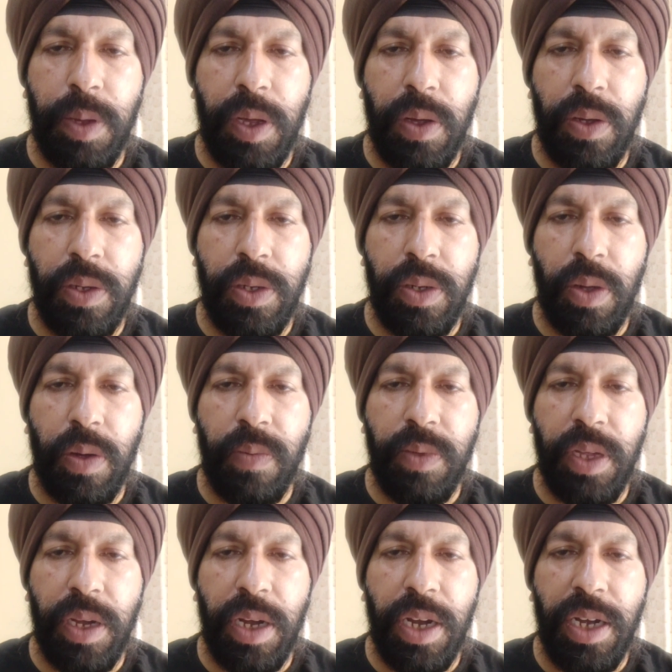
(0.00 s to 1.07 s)
because of
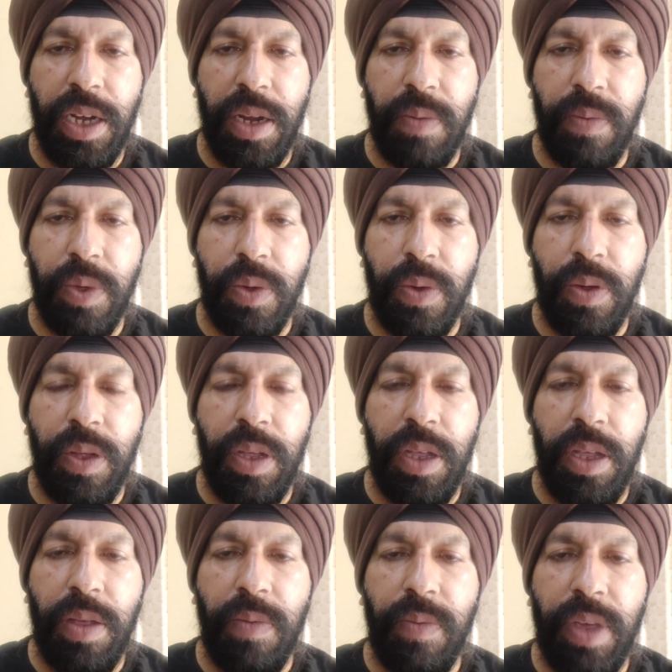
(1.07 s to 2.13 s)
their interview
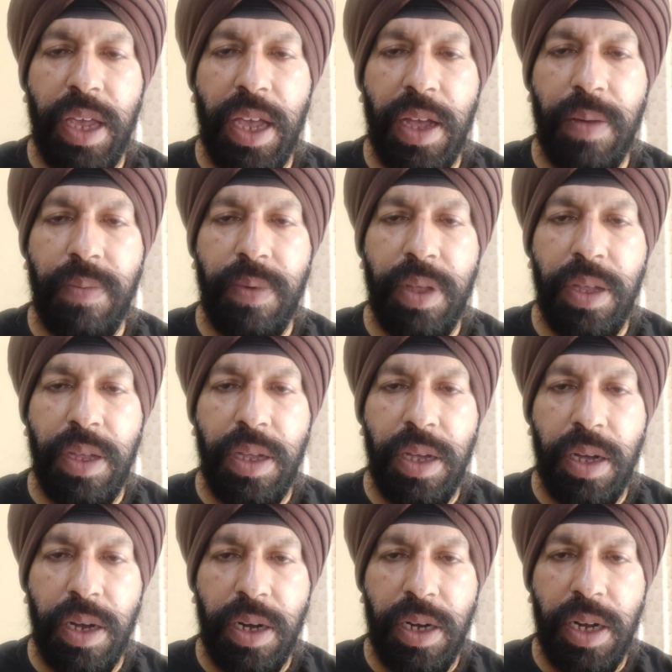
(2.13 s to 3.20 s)
we have
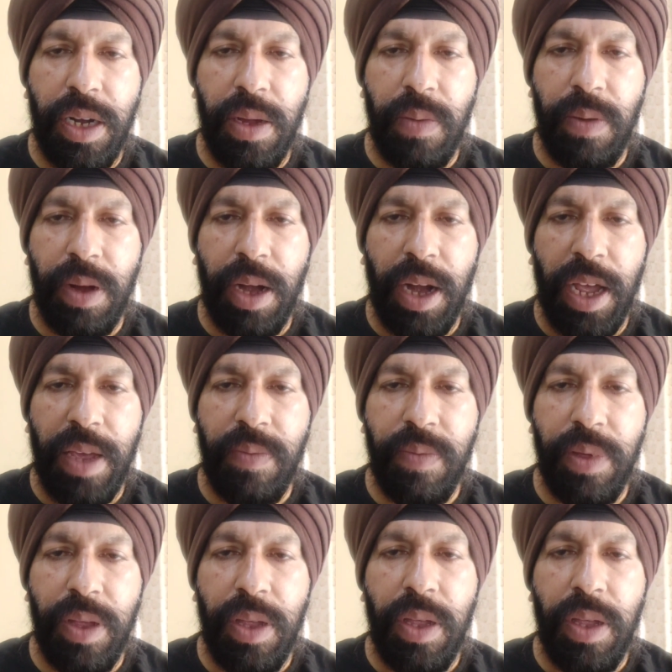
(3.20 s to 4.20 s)
heard in our life,